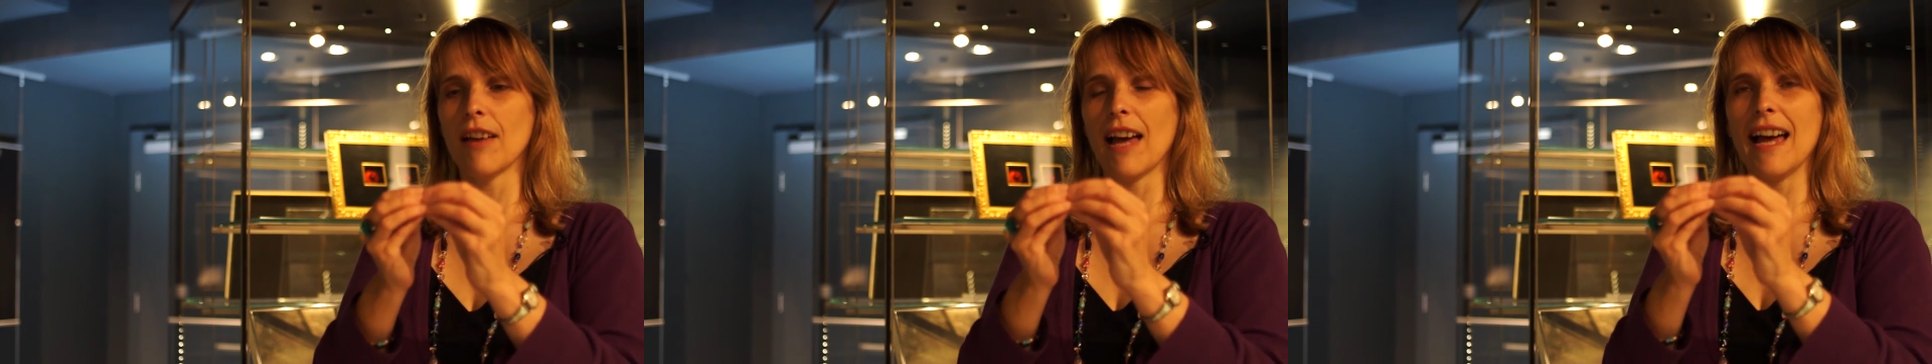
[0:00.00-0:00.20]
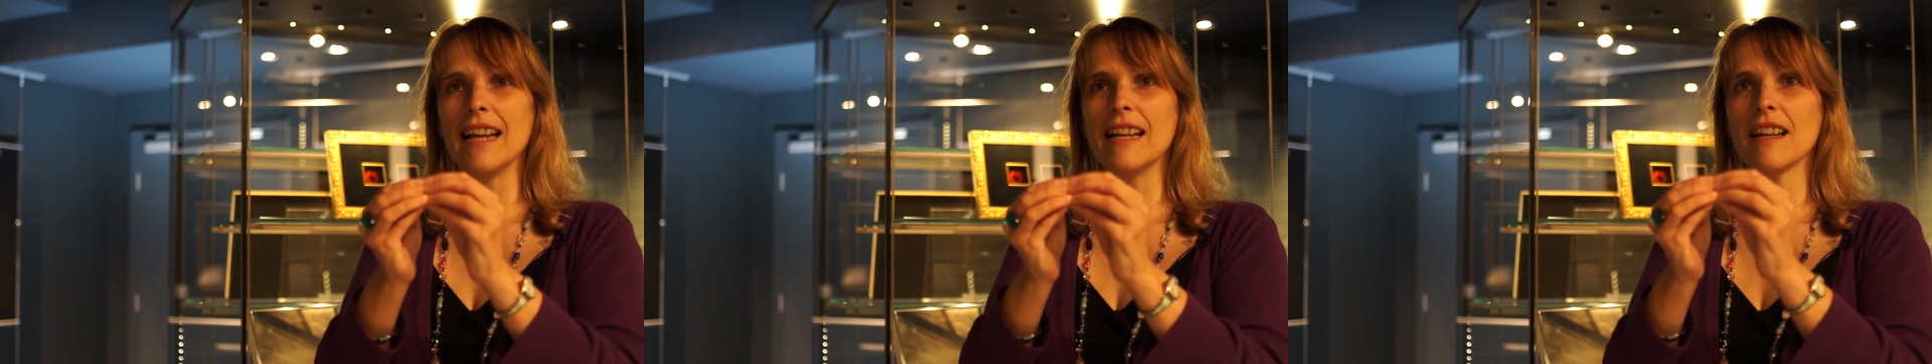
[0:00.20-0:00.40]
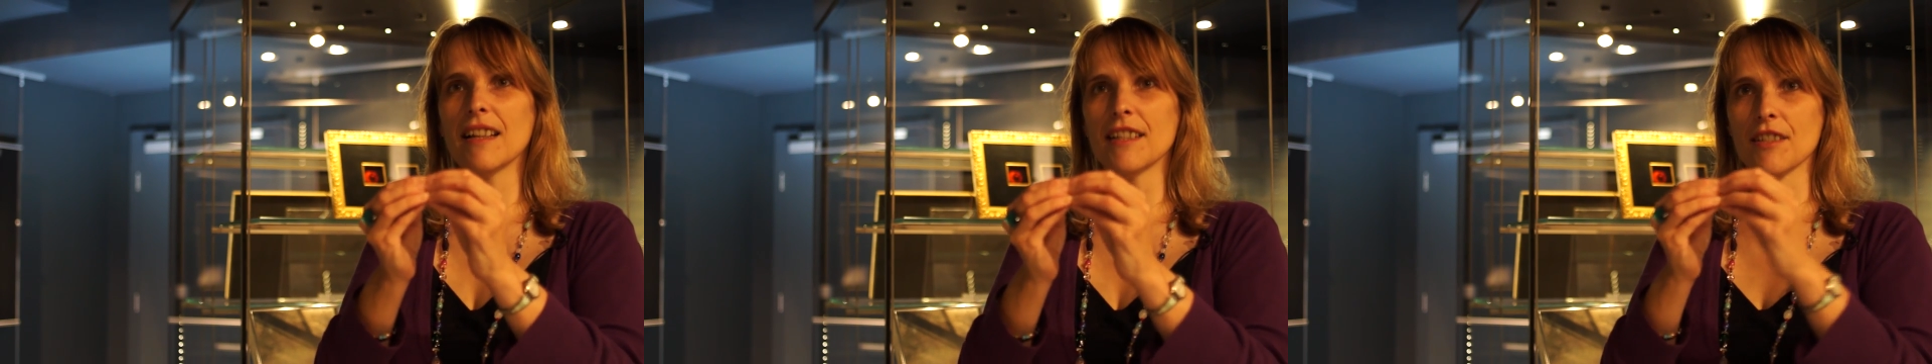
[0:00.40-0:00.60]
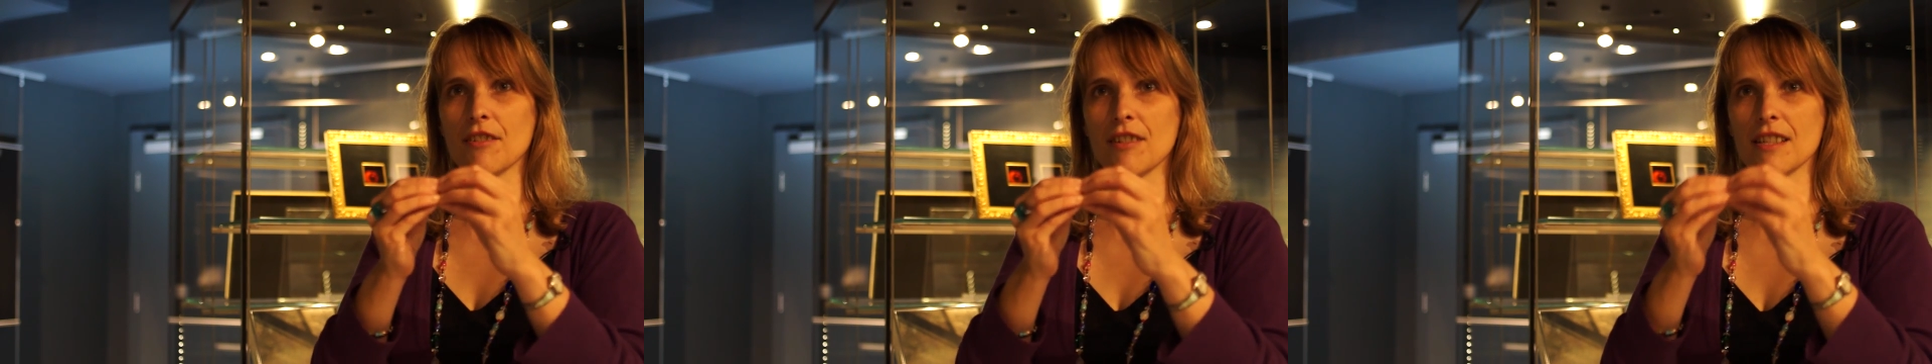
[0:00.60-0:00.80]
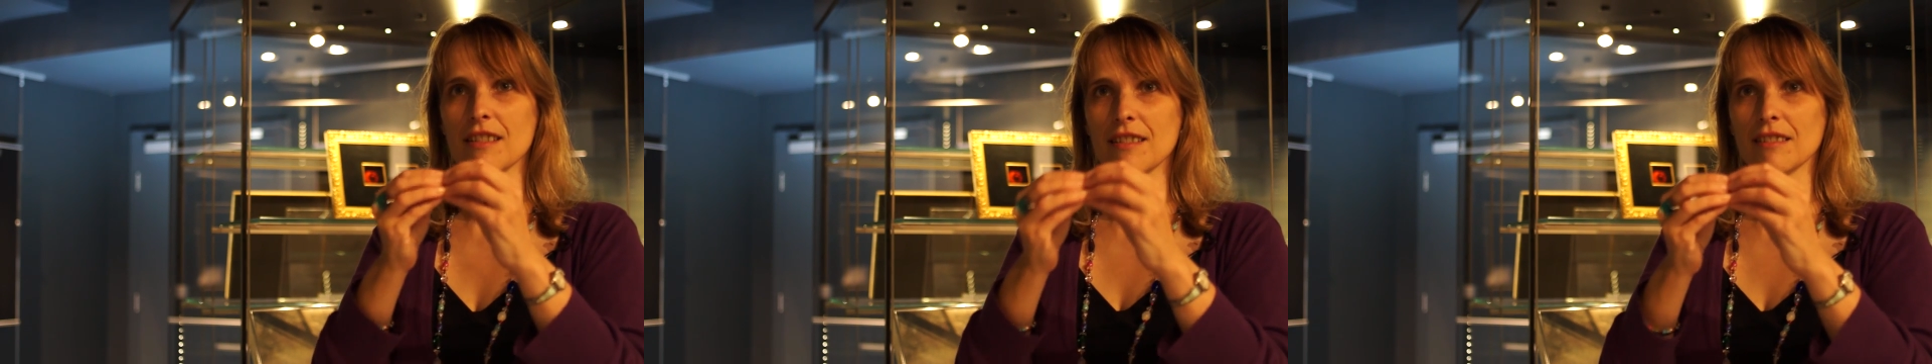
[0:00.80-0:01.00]
halide
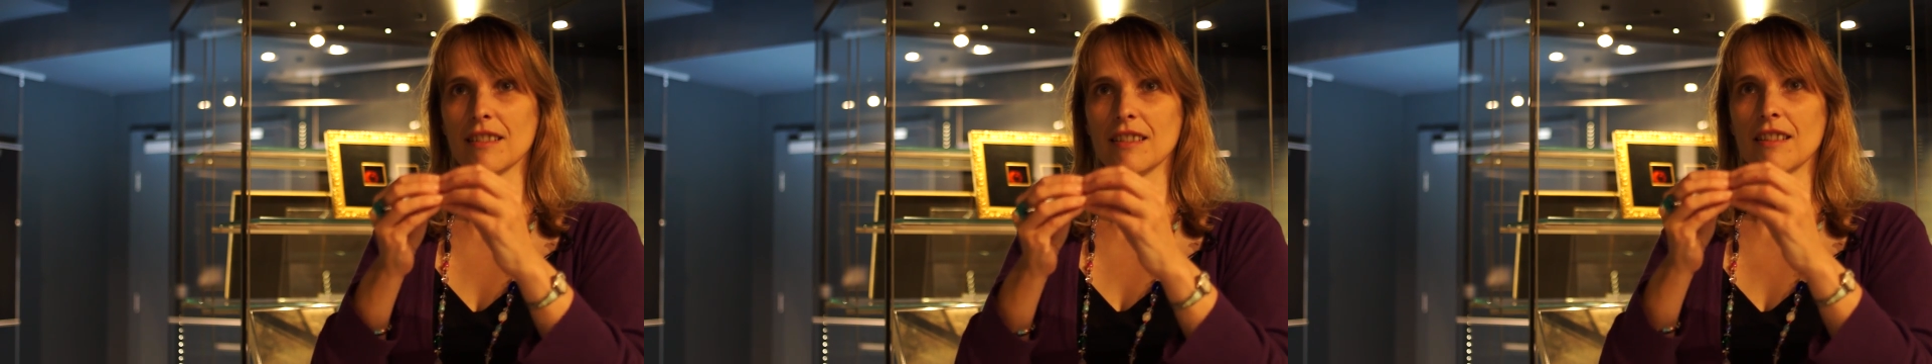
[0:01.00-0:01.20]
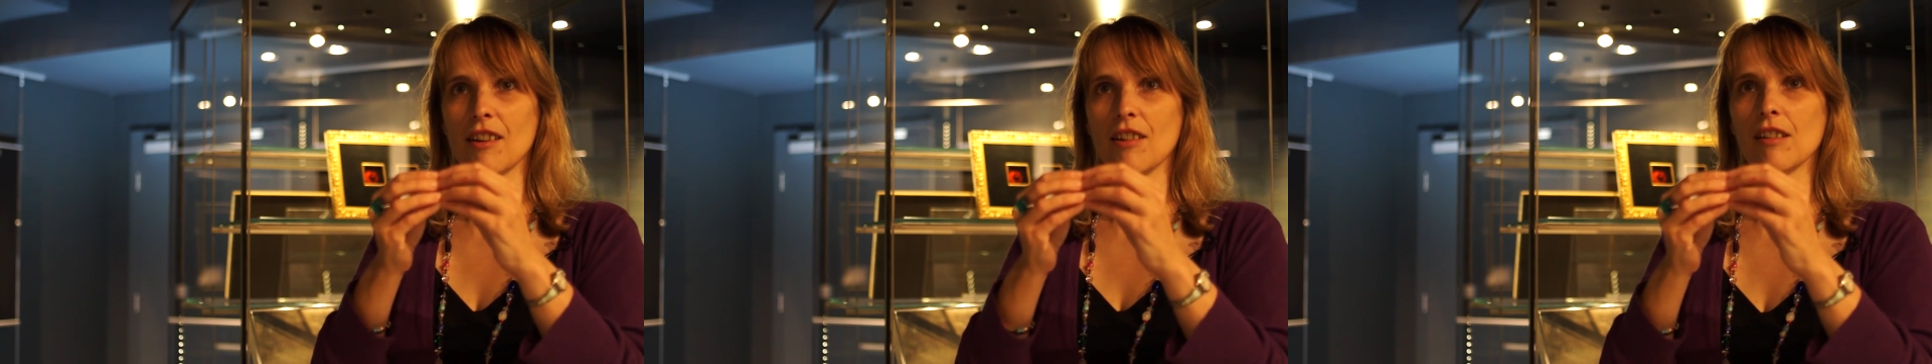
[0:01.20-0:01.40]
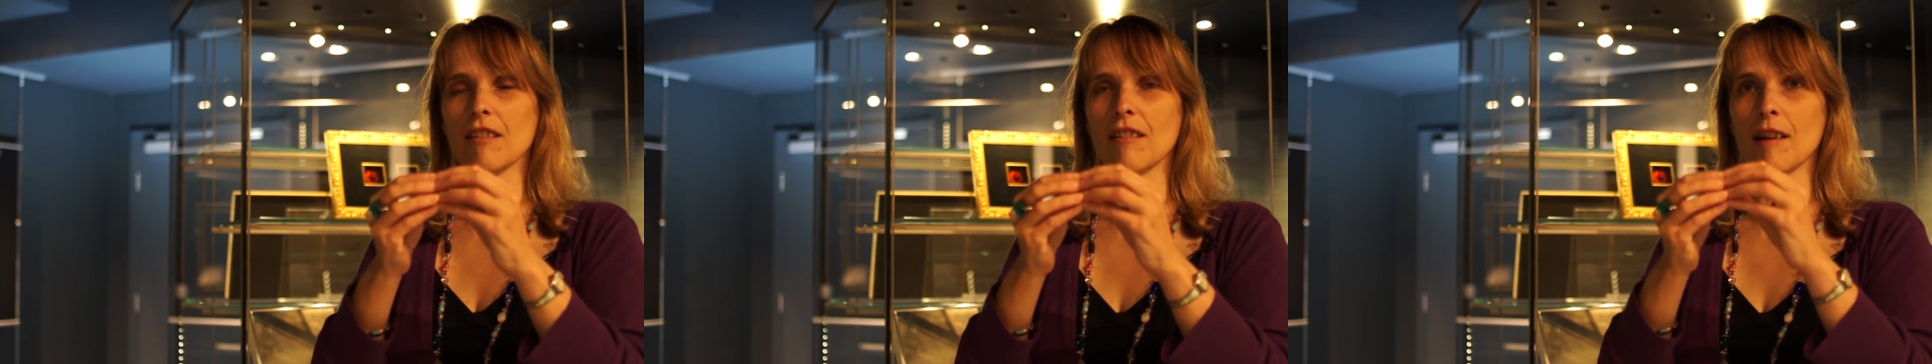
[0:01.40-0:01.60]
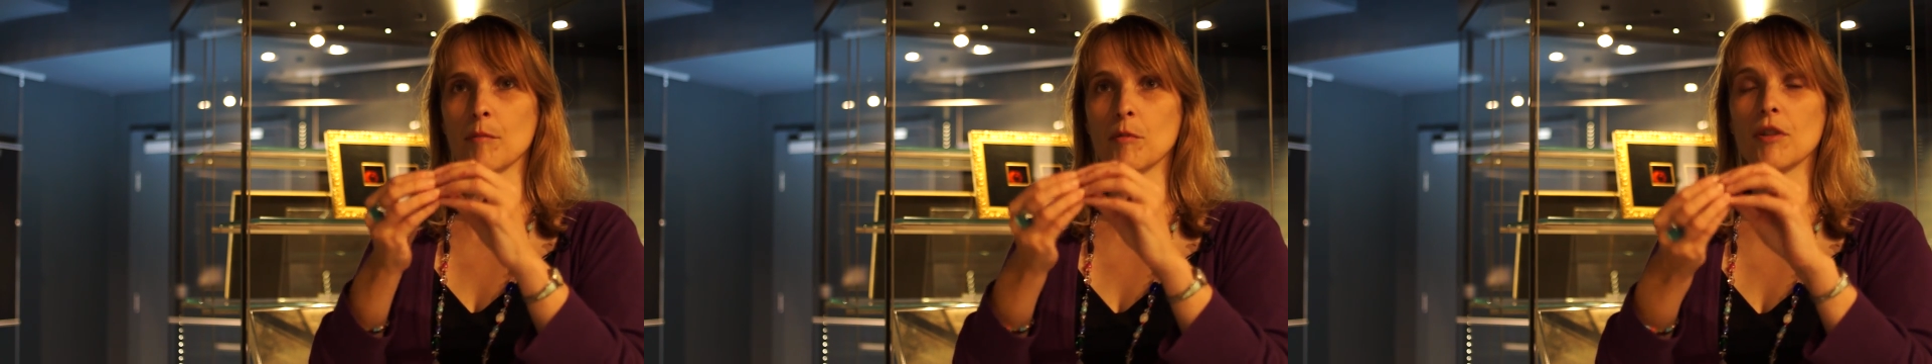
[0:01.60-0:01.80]
crystal in the hologram,